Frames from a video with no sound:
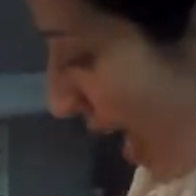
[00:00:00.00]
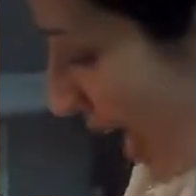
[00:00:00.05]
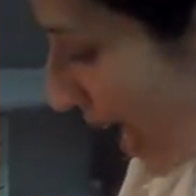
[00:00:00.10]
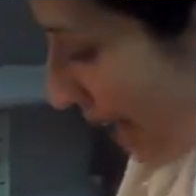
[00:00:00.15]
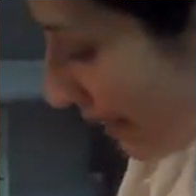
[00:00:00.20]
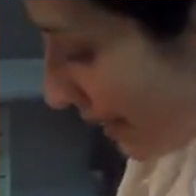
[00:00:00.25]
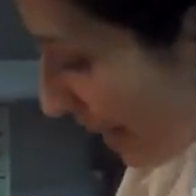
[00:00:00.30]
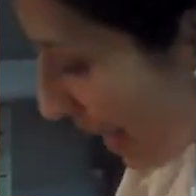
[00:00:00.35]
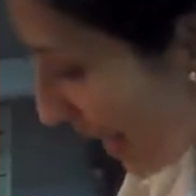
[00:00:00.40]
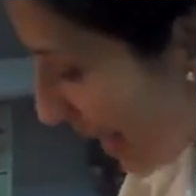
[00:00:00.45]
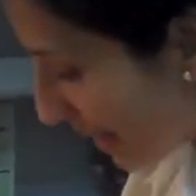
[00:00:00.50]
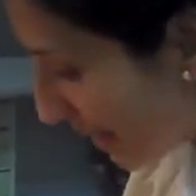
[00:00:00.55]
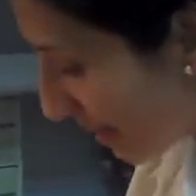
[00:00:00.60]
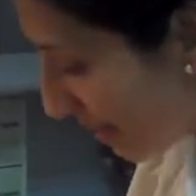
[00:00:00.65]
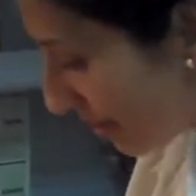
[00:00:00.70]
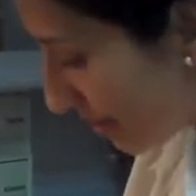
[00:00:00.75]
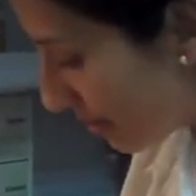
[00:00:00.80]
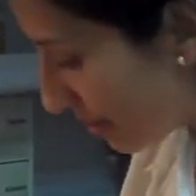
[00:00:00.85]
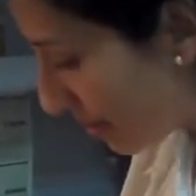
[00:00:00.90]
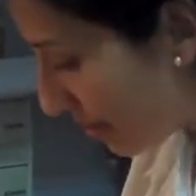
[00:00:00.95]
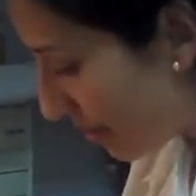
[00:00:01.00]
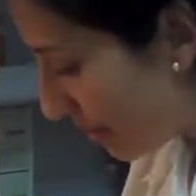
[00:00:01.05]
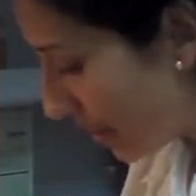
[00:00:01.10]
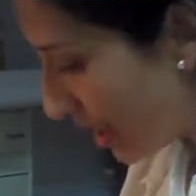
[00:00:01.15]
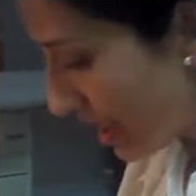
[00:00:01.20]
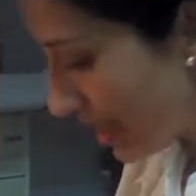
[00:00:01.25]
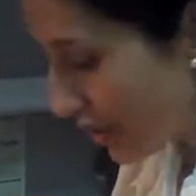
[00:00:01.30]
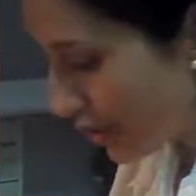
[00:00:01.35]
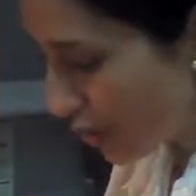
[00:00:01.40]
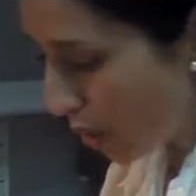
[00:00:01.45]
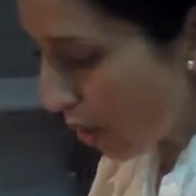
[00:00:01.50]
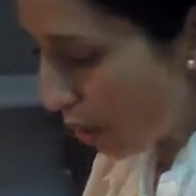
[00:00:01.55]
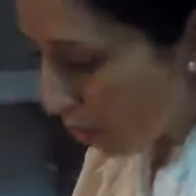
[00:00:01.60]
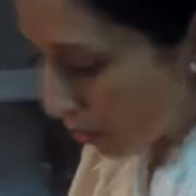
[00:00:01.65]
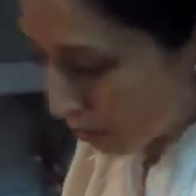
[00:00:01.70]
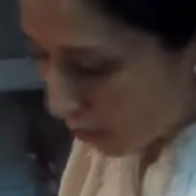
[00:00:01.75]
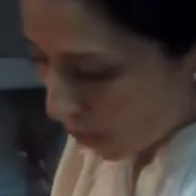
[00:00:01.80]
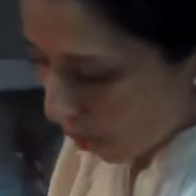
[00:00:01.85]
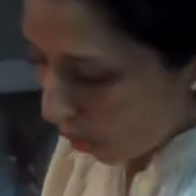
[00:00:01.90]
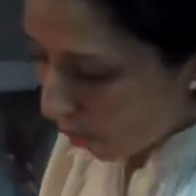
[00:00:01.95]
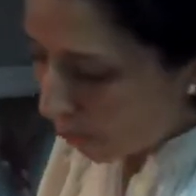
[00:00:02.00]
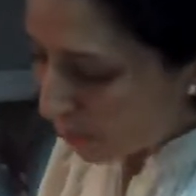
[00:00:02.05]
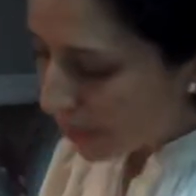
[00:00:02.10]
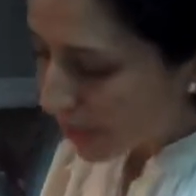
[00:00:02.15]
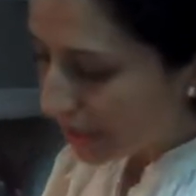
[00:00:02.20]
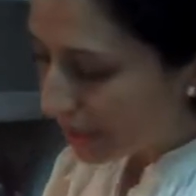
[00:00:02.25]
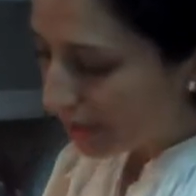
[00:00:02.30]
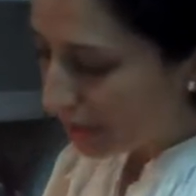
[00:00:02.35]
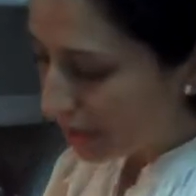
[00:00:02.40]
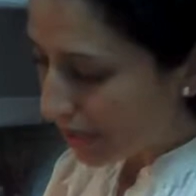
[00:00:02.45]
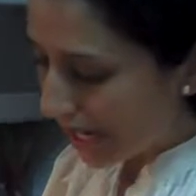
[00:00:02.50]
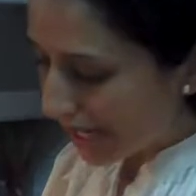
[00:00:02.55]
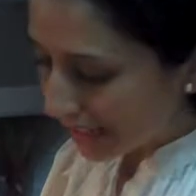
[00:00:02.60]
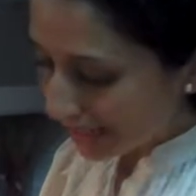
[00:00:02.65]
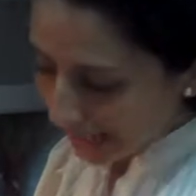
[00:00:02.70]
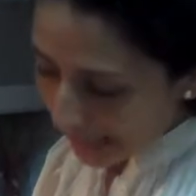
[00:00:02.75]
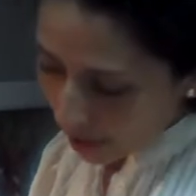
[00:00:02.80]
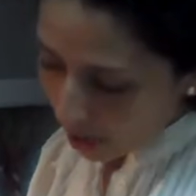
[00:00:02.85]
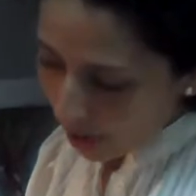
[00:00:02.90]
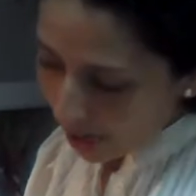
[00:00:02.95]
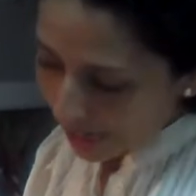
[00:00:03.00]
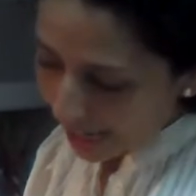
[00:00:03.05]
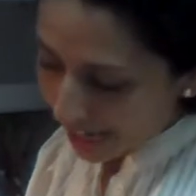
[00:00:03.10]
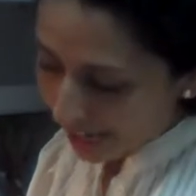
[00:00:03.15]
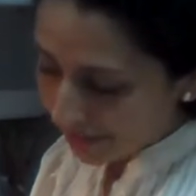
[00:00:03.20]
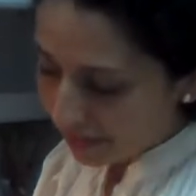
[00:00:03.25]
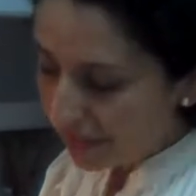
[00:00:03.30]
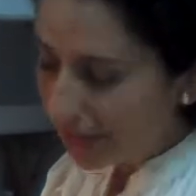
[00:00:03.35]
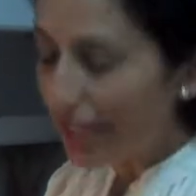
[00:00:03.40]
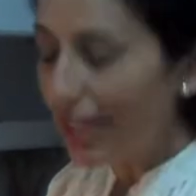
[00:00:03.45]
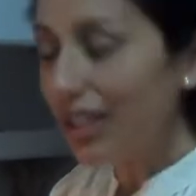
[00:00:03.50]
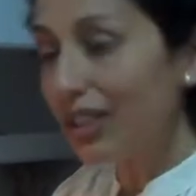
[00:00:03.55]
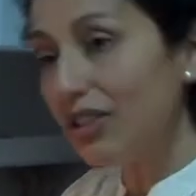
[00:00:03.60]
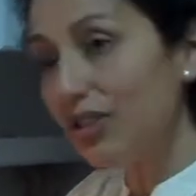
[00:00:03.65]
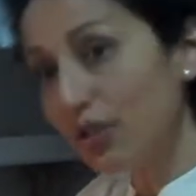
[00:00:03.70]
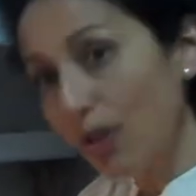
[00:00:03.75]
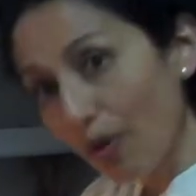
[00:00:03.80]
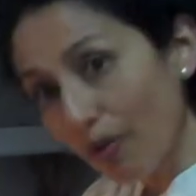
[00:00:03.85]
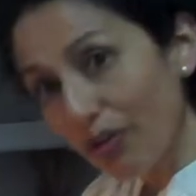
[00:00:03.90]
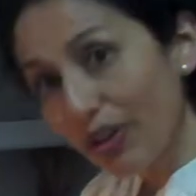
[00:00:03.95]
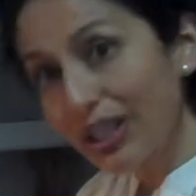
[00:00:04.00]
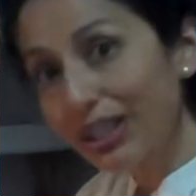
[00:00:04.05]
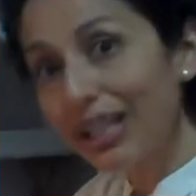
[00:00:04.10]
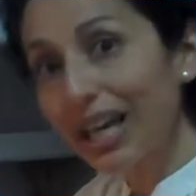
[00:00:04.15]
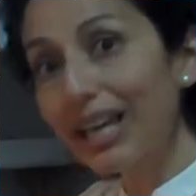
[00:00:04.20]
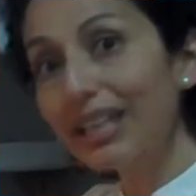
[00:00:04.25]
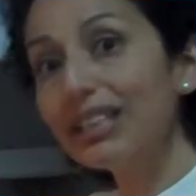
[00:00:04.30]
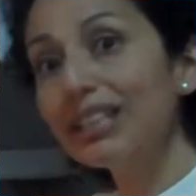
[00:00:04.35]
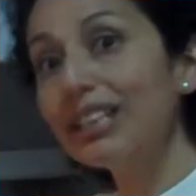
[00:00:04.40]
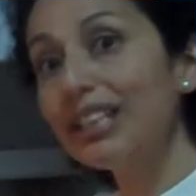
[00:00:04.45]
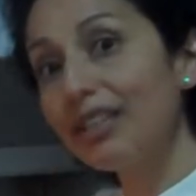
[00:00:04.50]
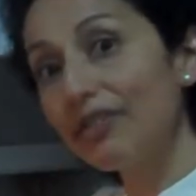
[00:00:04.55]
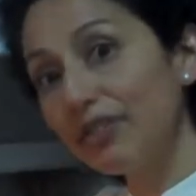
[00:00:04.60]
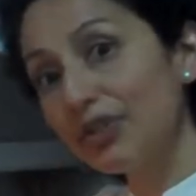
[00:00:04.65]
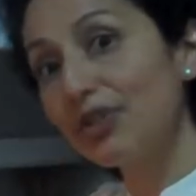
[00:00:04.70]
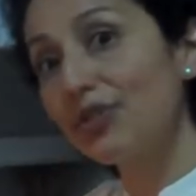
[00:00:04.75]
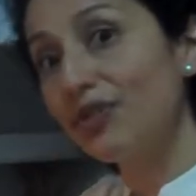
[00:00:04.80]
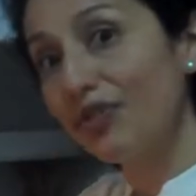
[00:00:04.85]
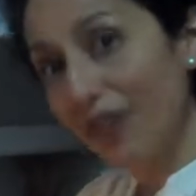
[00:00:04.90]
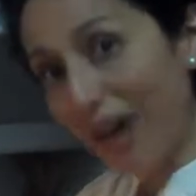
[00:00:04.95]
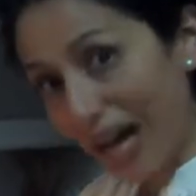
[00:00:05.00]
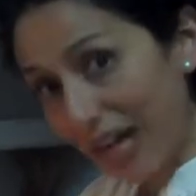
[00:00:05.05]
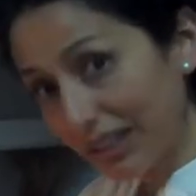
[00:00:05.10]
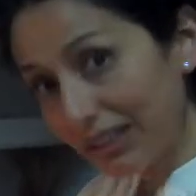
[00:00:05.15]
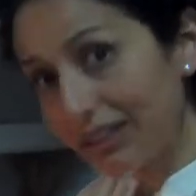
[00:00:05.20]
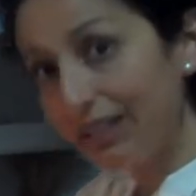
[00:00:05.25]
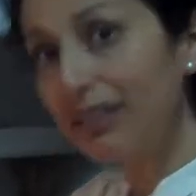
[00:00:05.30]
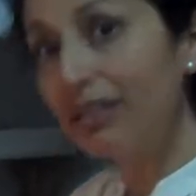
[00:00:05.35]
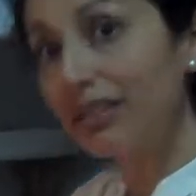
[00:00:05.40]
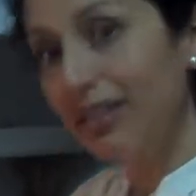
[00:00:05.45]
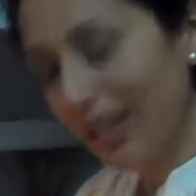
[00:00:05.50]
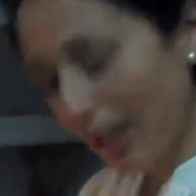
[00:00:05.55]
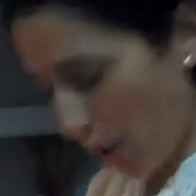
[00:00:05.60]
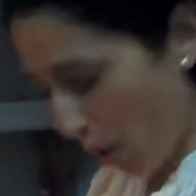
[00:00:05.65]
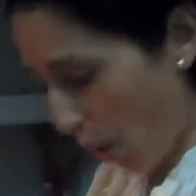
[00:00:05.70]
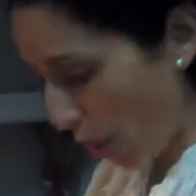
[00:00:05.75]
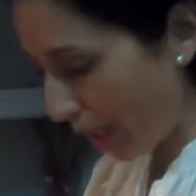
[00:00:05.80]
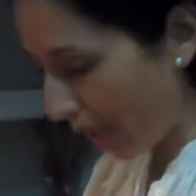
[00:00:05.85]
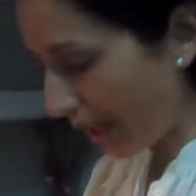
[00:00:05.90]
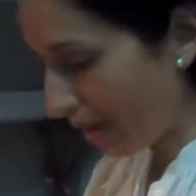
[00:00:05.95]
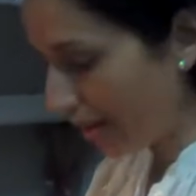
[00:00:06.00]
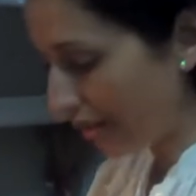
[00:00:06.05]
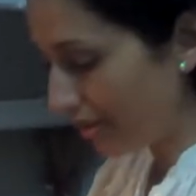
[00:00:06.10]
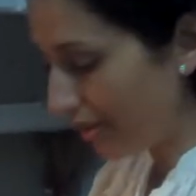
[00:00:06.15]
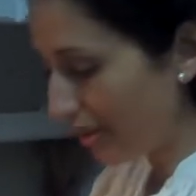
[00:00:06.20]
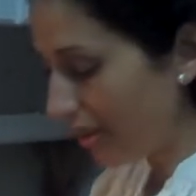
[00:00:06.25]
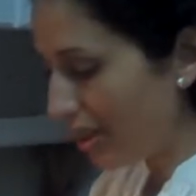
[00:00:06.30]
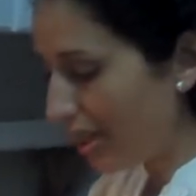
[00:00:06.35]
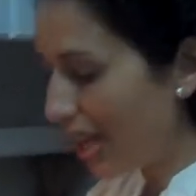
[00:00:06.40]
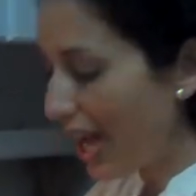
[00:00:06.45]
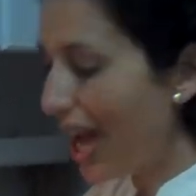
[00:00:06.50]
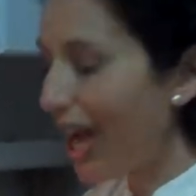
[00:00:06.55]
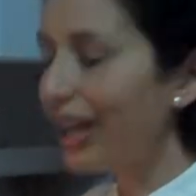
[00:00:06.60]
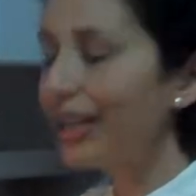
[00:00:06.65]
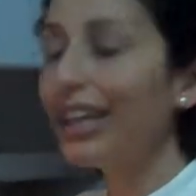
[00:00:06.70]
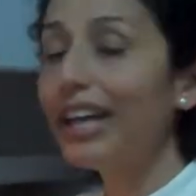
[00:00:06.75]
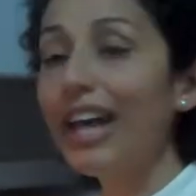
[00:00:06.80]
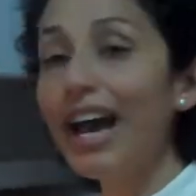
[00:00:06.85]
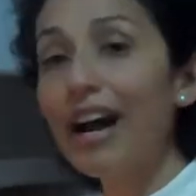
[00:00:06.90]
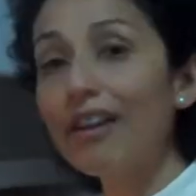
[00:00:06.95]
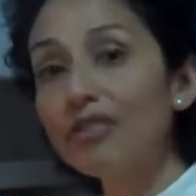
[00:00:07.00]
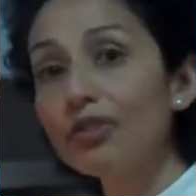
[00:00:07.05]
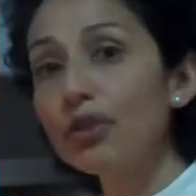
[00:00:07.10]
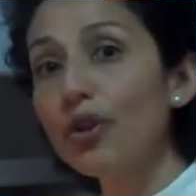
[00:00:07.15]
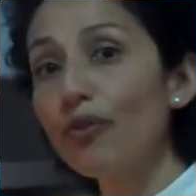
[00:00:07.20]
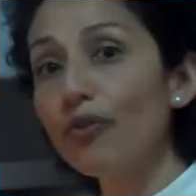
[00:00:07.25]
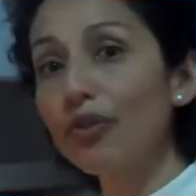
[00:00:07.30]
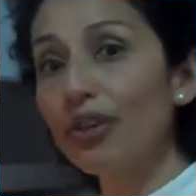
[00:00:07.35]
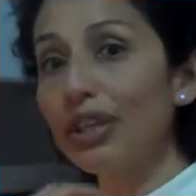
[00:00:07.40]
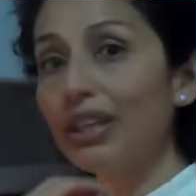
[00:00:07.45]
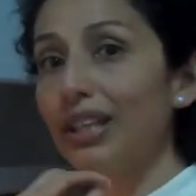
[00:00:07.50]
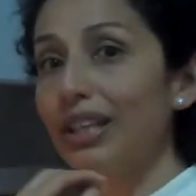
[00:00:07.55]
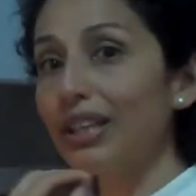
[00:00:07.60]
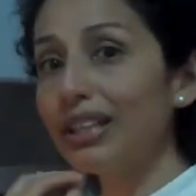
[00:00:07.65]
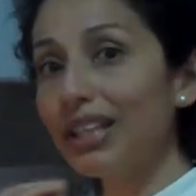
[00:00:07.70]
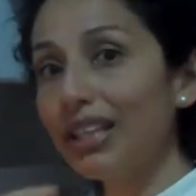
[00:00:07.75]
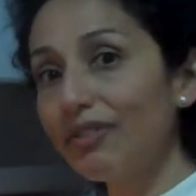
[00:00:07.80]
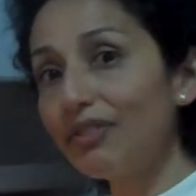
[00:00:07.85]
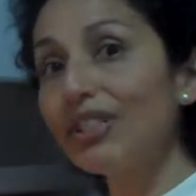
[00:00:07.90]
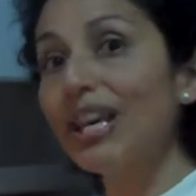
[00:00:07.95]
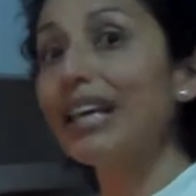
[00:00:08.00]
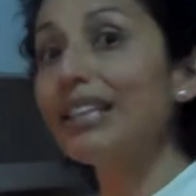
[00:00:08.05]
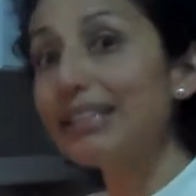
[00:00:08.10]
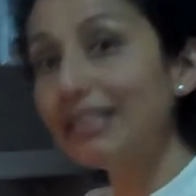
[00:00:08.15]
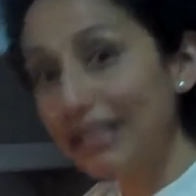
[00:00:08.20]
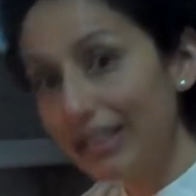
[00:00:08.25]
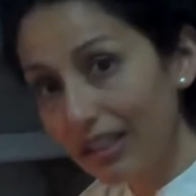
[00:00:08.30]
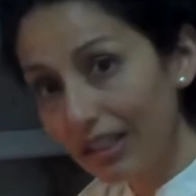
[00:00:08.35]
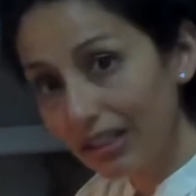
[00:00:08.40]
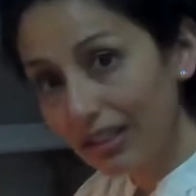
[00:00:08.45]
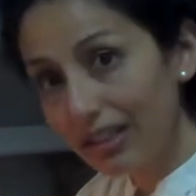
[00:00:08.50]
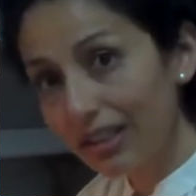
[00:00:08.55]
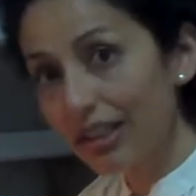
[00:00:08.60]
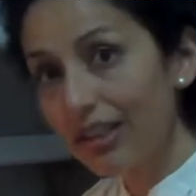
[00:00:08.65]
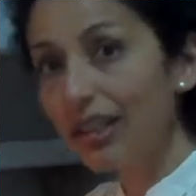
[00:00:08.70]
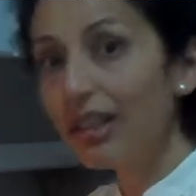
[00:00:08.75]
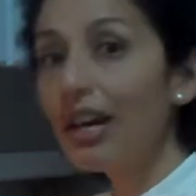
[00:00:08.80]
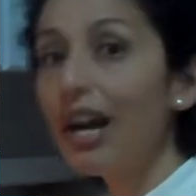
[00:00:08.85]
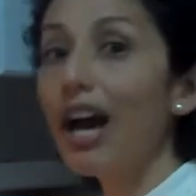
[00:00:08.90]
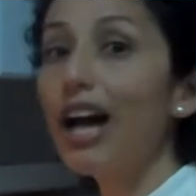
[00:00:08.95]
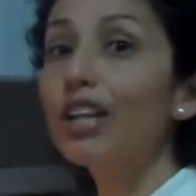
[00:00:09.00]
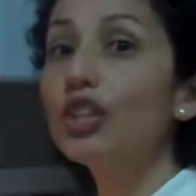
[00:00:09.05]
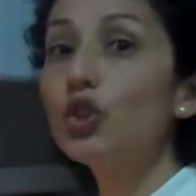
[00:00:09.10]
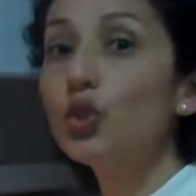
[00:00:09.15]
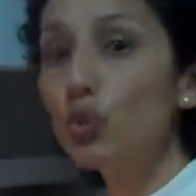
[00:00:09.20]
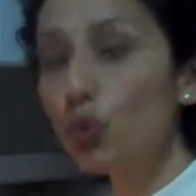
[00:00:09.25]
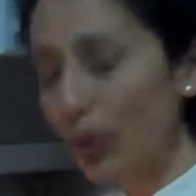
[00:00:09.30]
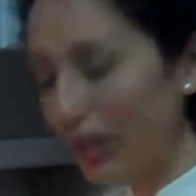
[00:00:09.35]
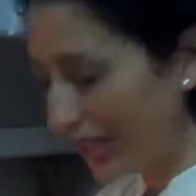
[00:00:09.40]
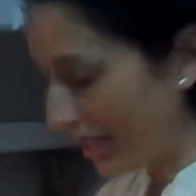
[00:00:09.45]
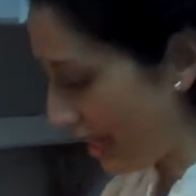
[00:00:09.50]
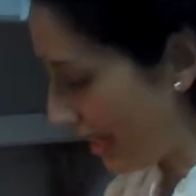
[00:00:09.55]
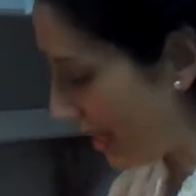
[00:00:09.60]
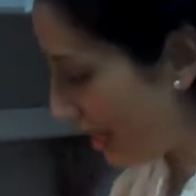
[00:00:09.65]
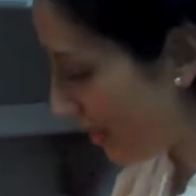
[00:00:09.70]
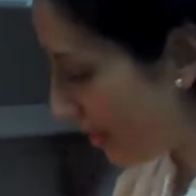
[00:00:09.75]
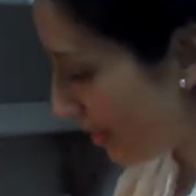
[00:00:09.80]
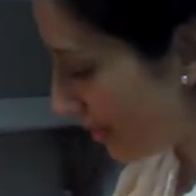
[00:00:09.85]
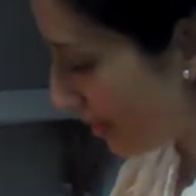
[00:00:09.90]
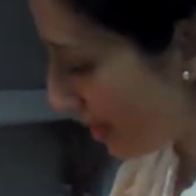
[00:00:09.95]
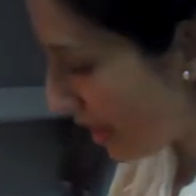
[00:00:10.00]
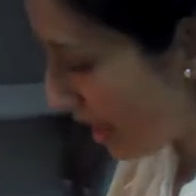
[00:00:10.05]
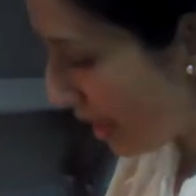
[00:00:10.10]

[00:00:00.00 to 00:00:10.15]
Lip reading: And then, so right now I have something that gives fat, the oil, and I have something that gives acidity and sweetness.